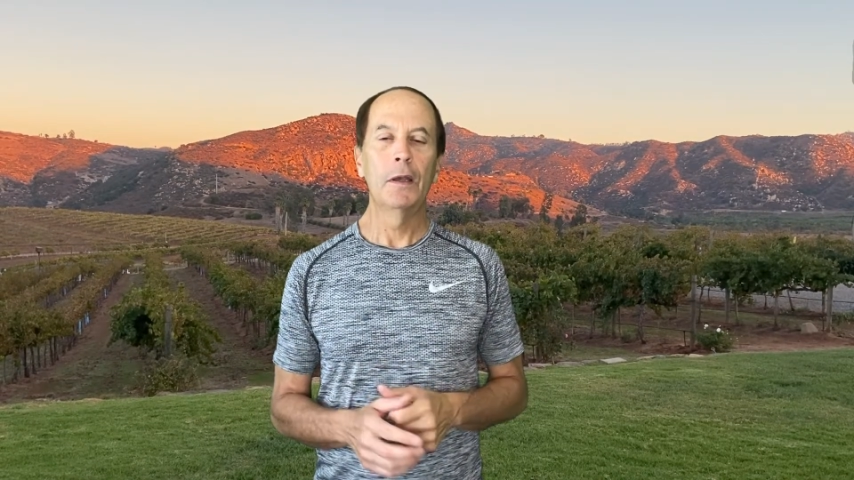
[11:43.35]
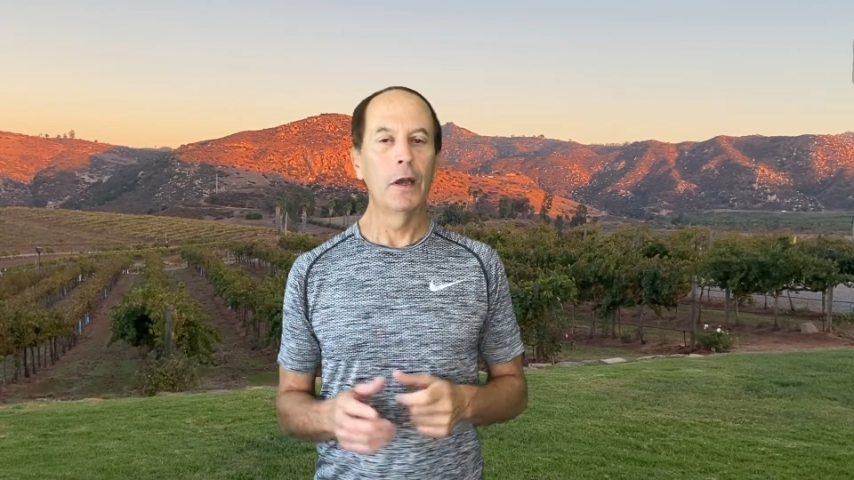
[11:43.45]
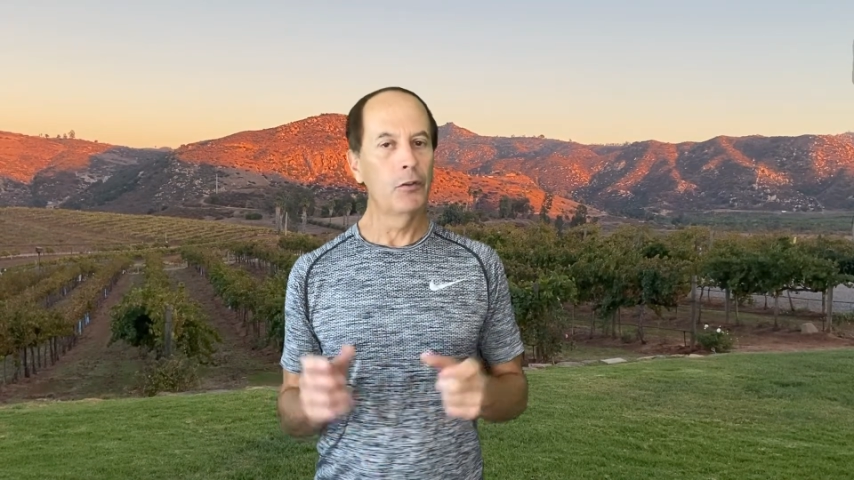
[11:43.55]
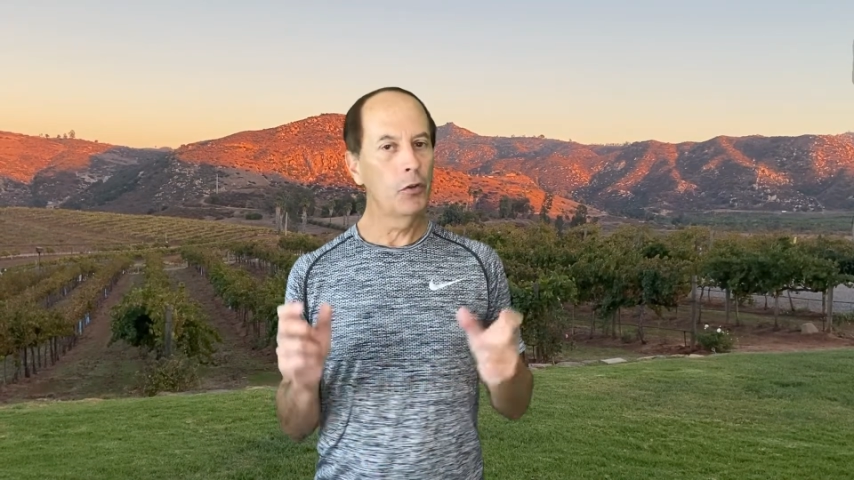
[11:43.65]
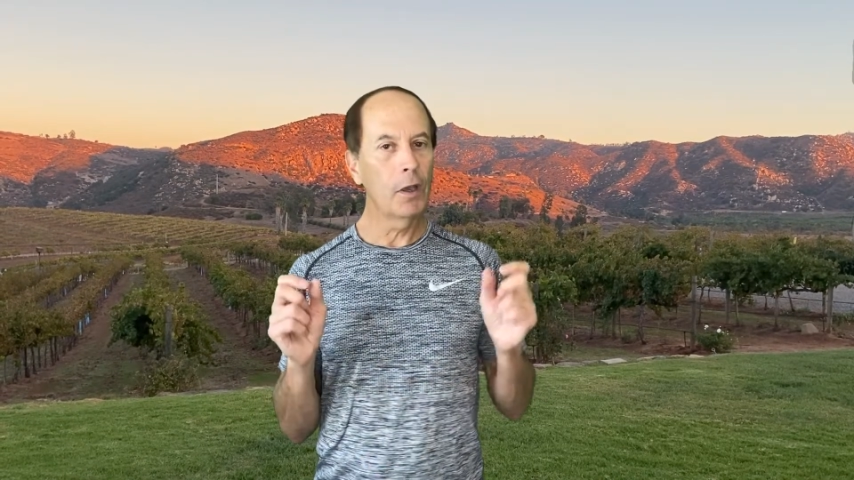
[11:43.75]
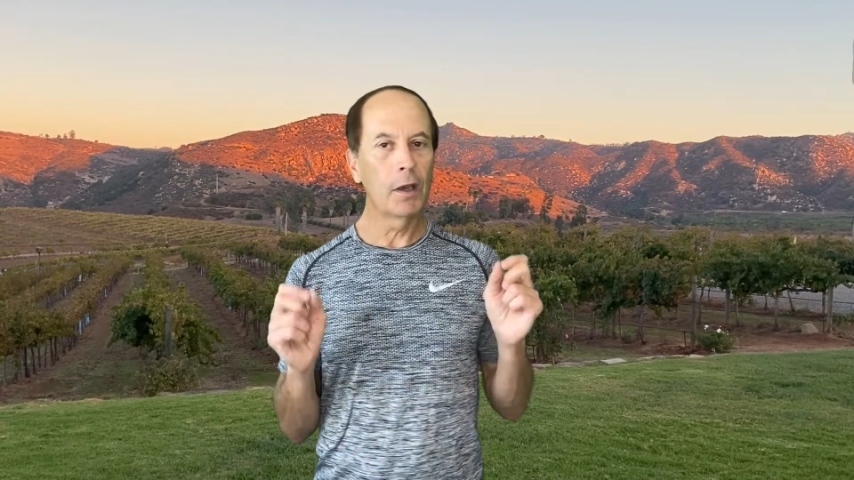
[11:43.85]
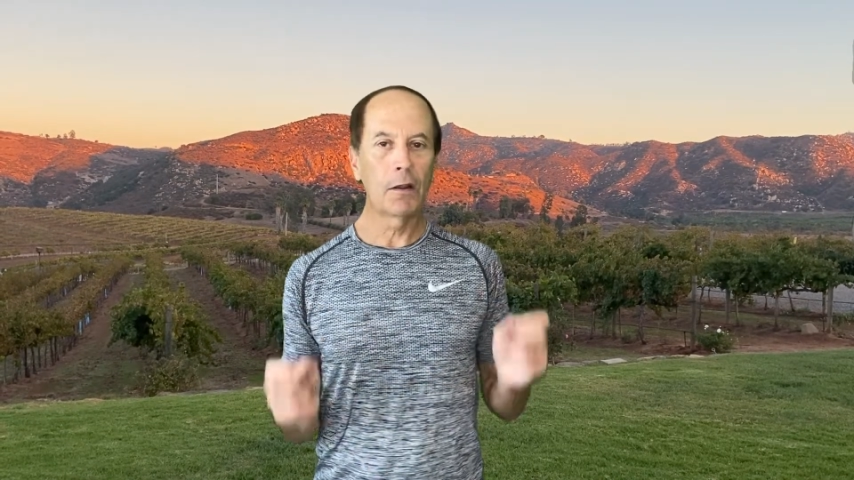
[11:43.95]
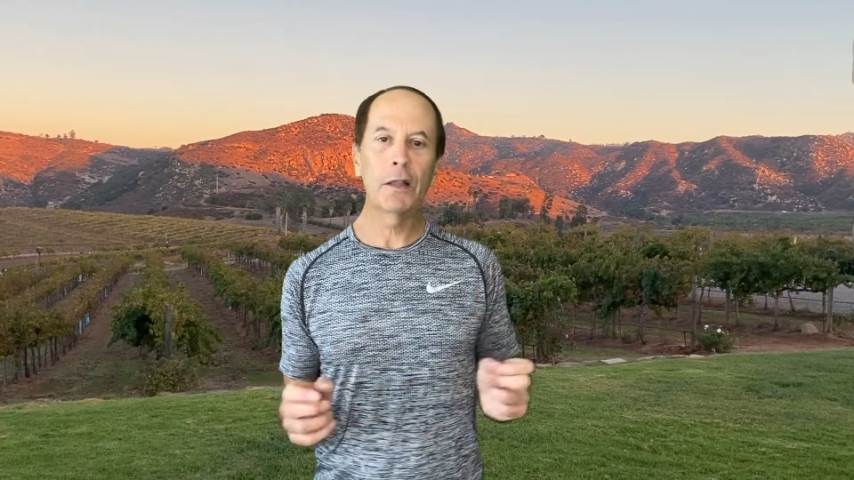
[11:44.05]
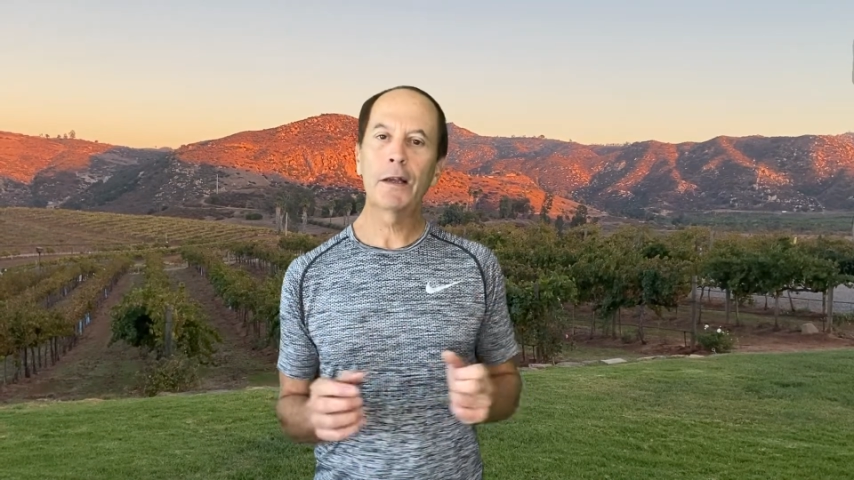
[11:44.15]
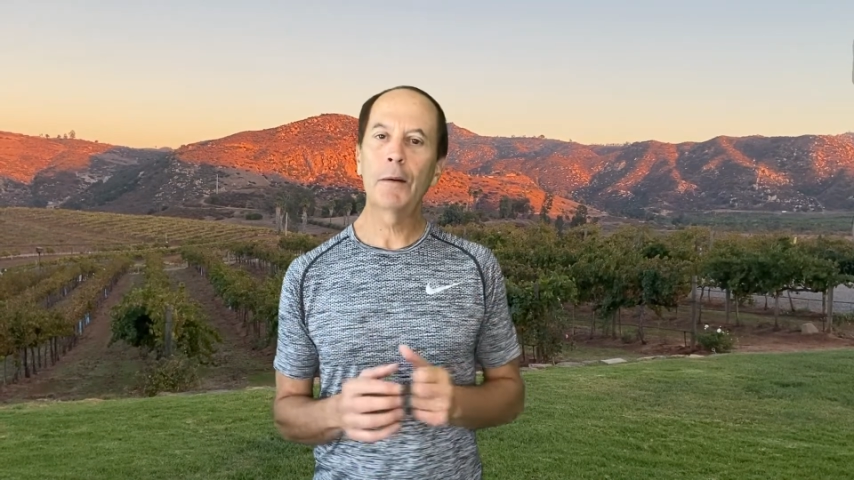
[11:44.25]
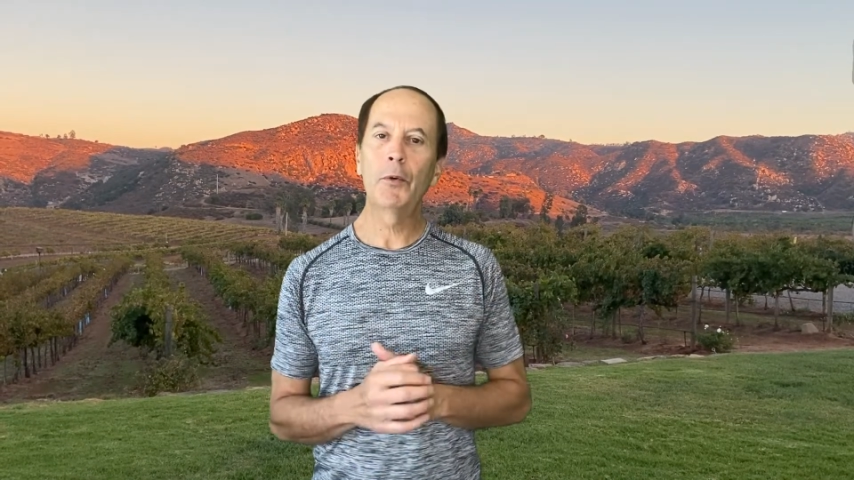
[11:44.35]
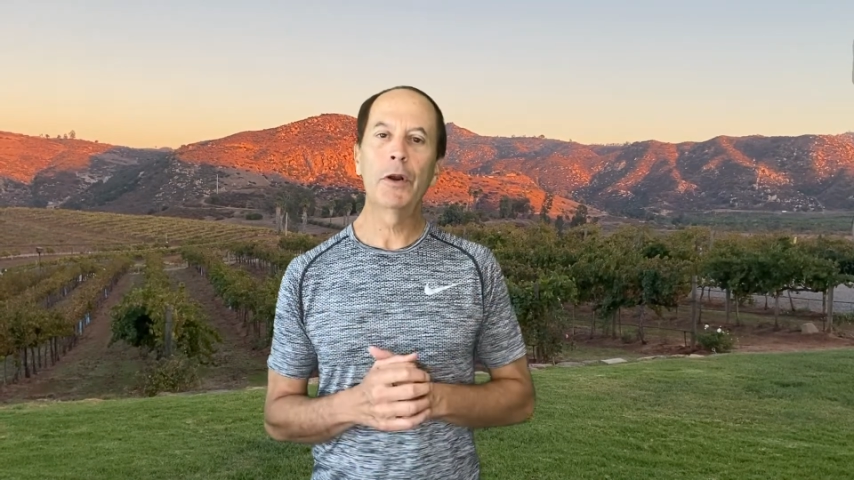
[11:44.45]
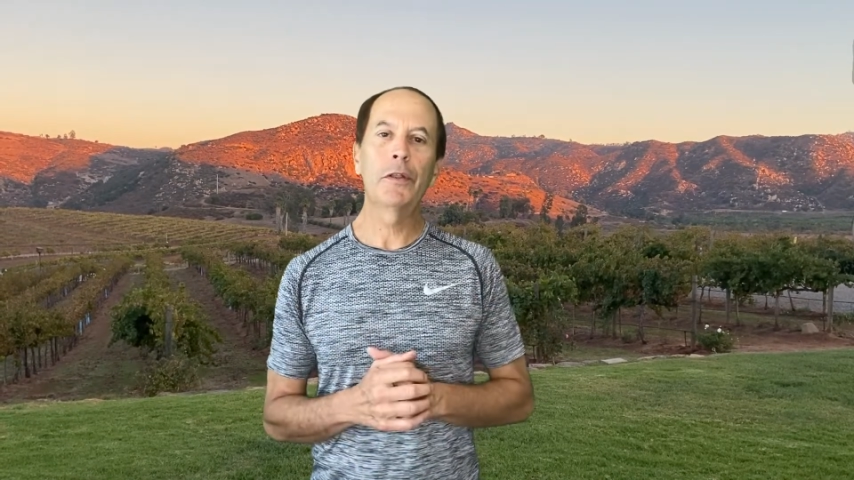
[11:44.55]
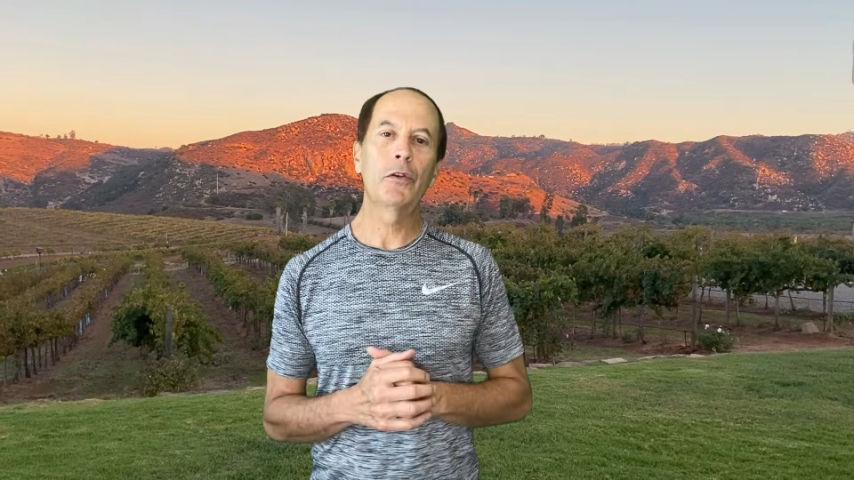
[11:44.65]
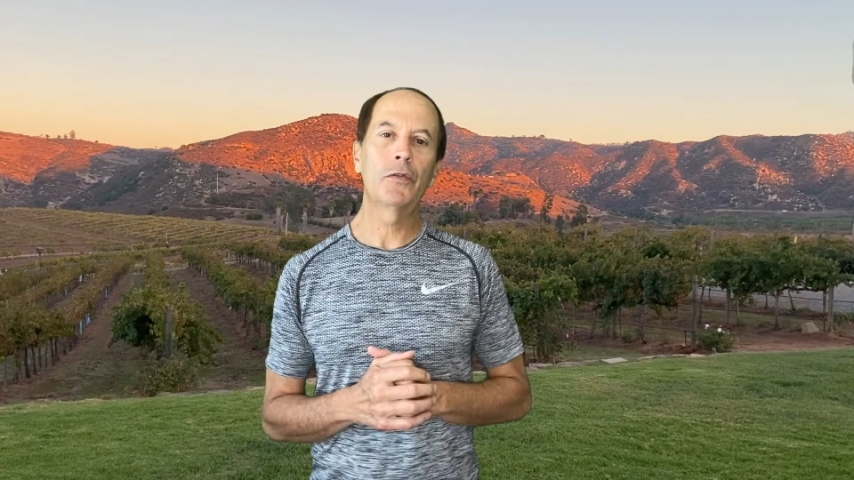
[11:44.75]
and you can click on one
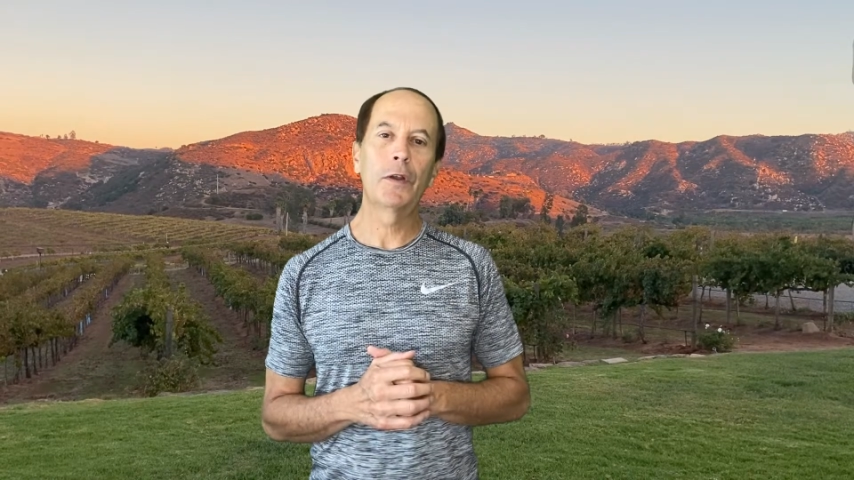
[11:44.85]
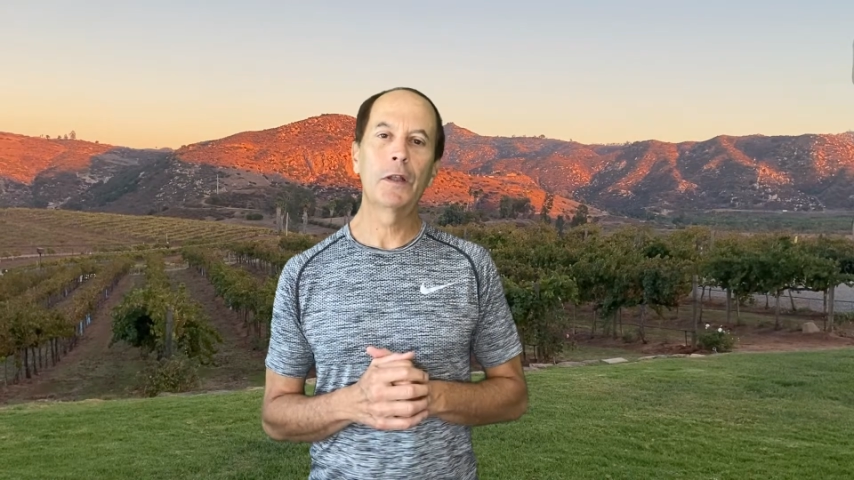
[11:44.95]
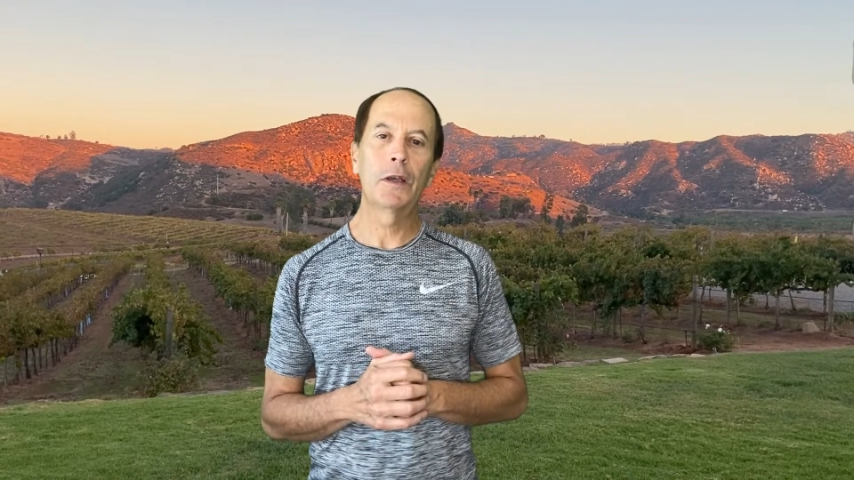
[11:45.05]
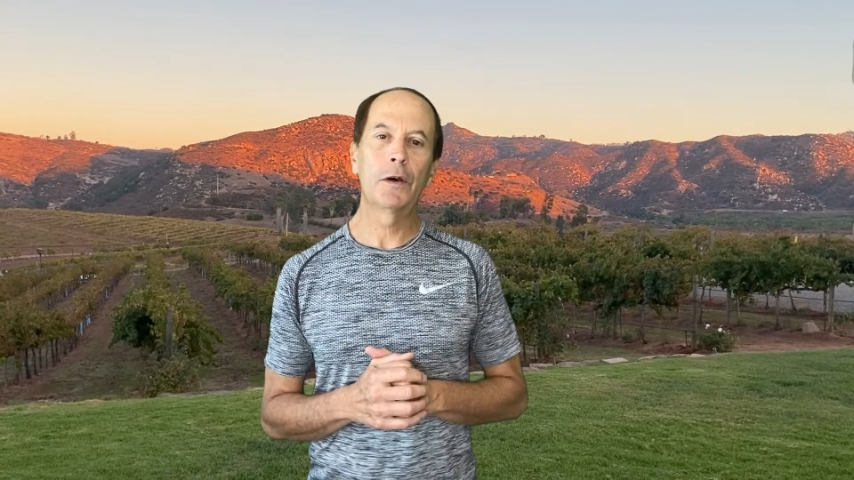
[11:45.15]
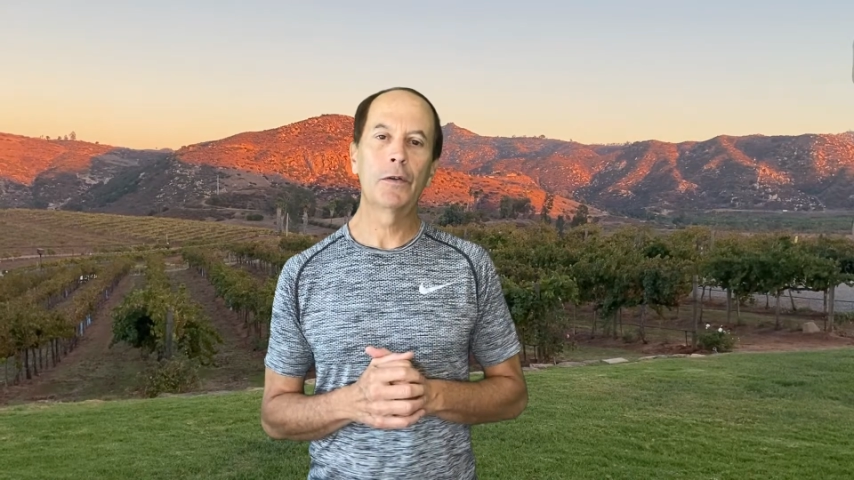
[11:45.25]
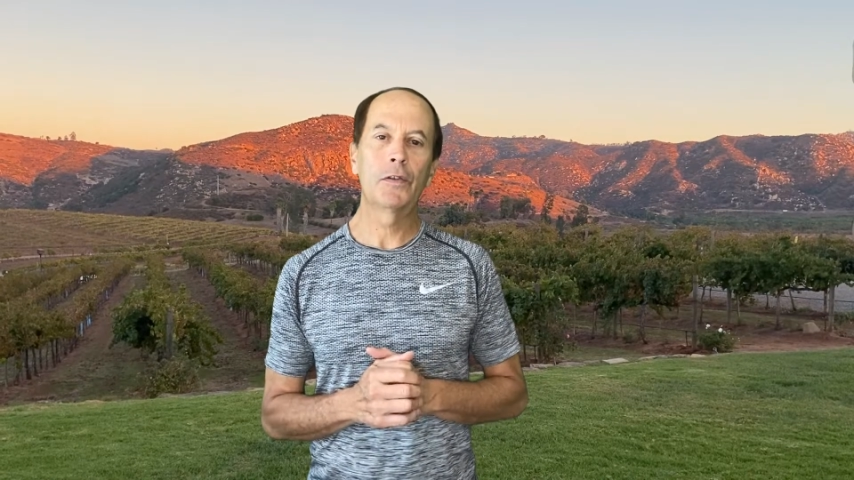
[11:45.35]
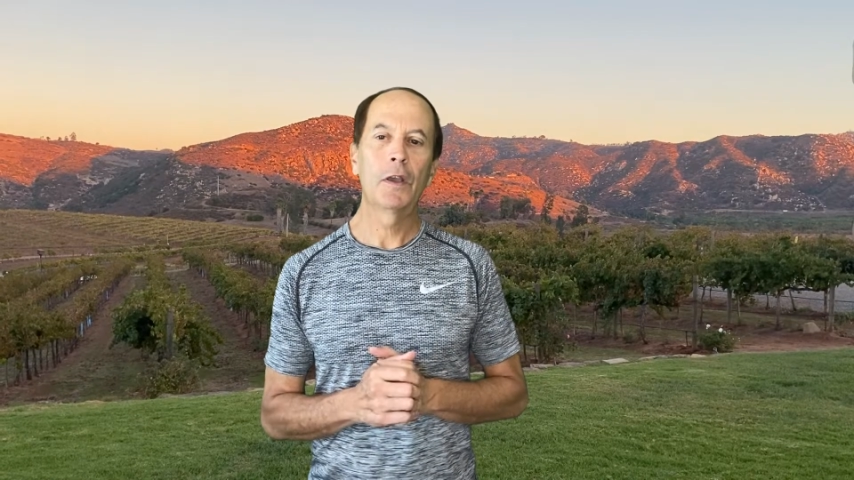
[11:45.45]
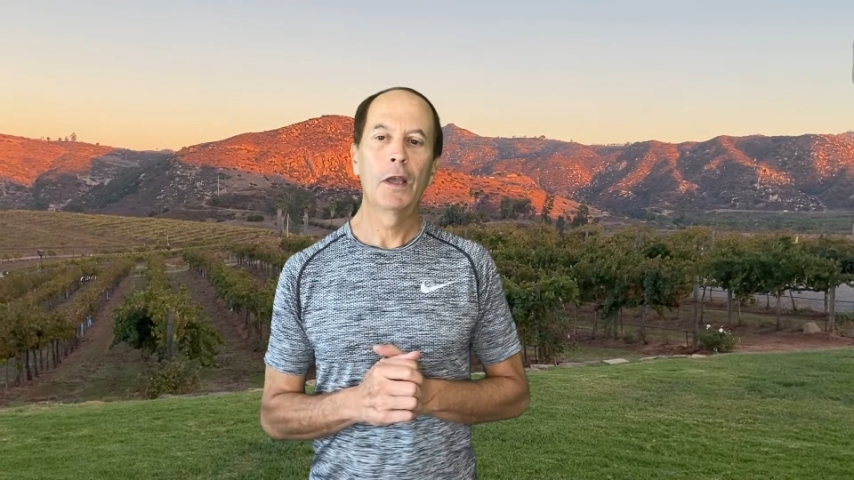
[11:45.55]
of those videos